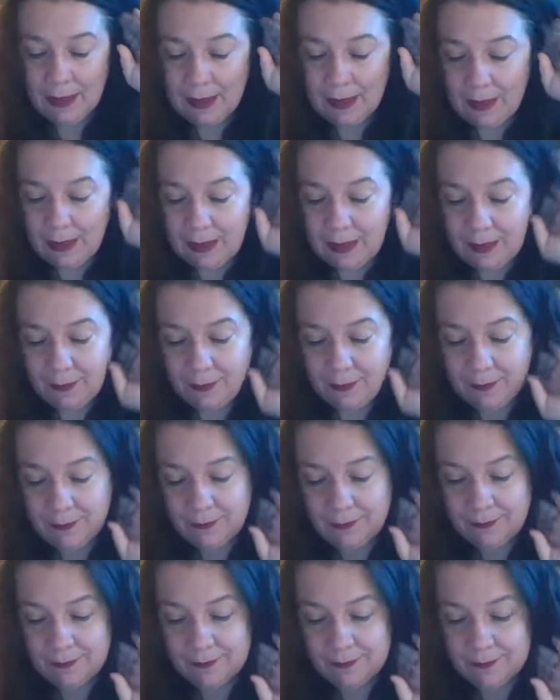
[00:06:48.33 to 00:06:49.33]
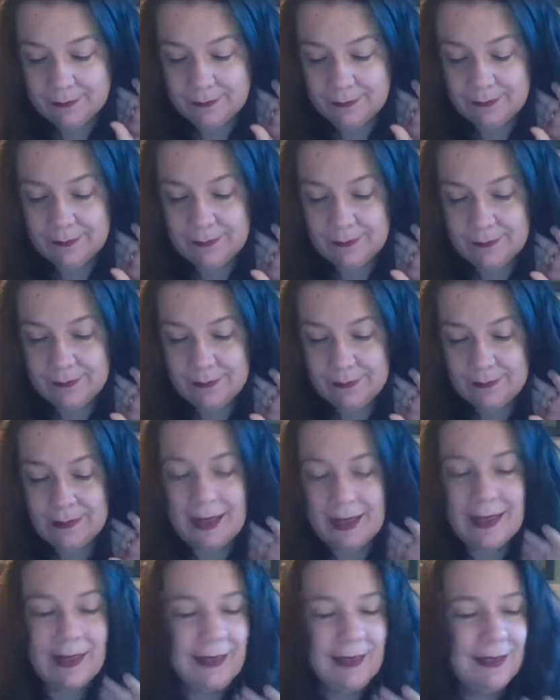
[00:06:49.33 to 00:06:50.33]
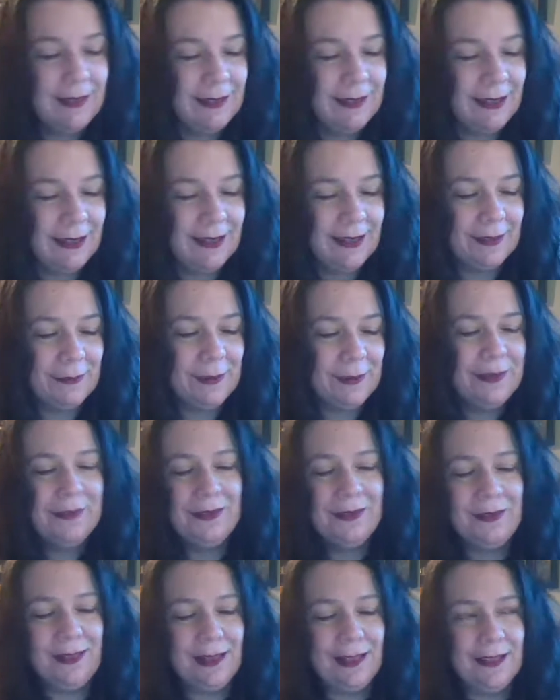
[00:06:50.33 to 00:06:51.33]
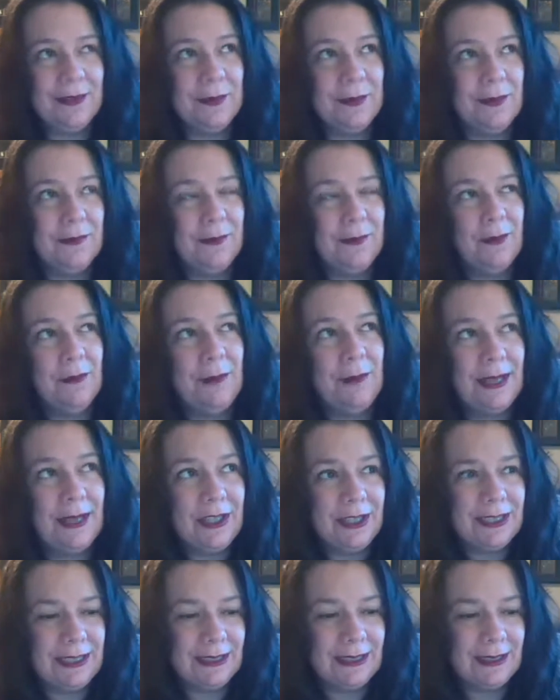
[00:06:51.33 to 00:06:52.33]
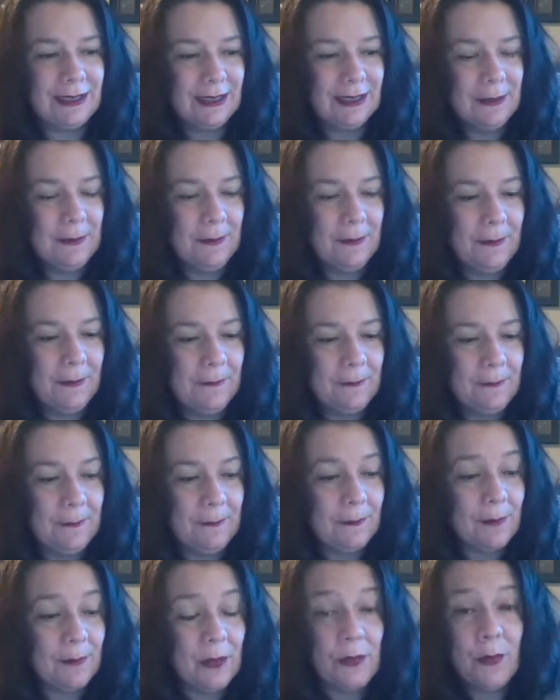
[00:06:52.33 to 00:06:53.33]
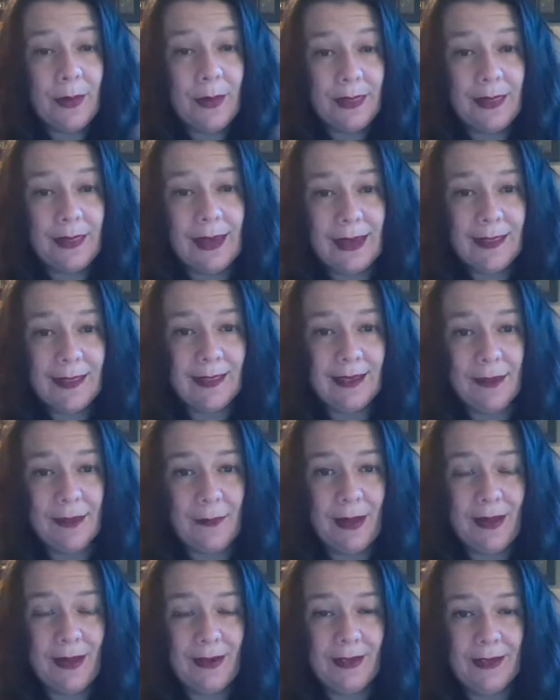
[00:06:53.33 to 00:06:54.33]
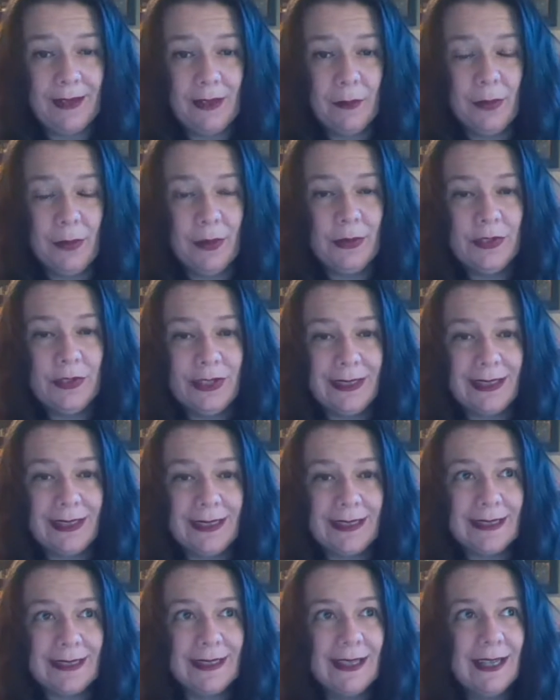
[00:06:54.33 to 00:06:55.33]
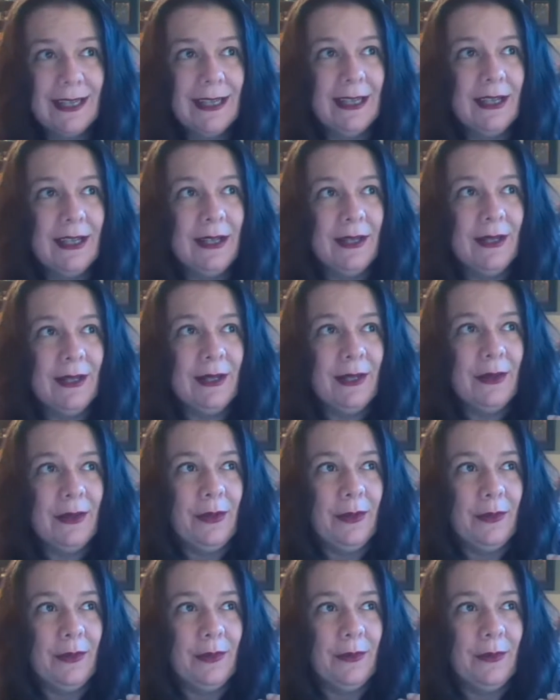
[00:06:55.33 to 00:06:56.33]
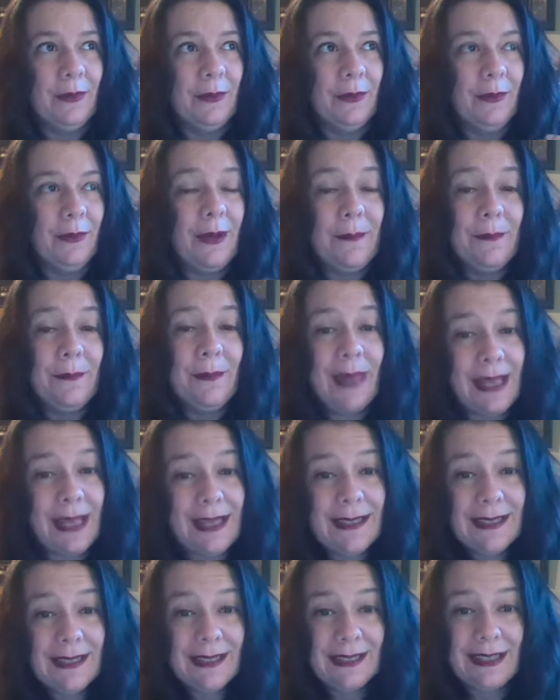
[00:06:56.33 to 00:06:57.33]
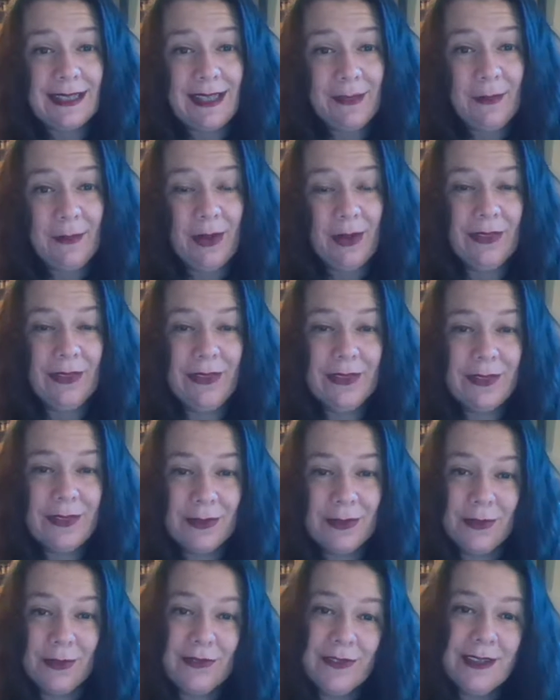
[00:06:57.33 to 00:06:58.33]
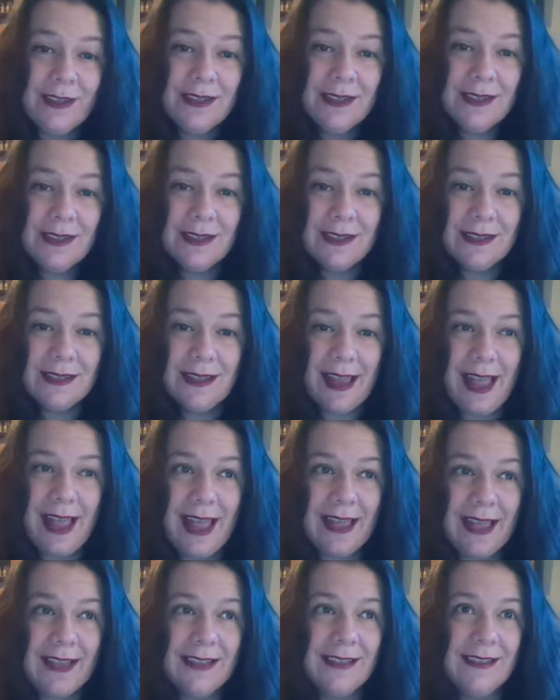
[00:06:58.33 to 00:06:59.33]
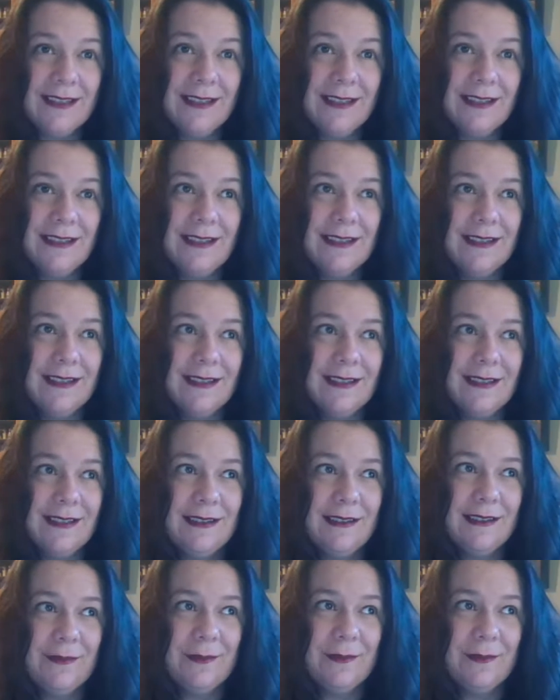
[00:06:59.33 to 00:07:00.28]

Um, I think one of the things with folk magic is, the way that I think about it and approach it is, what may seem on the surface as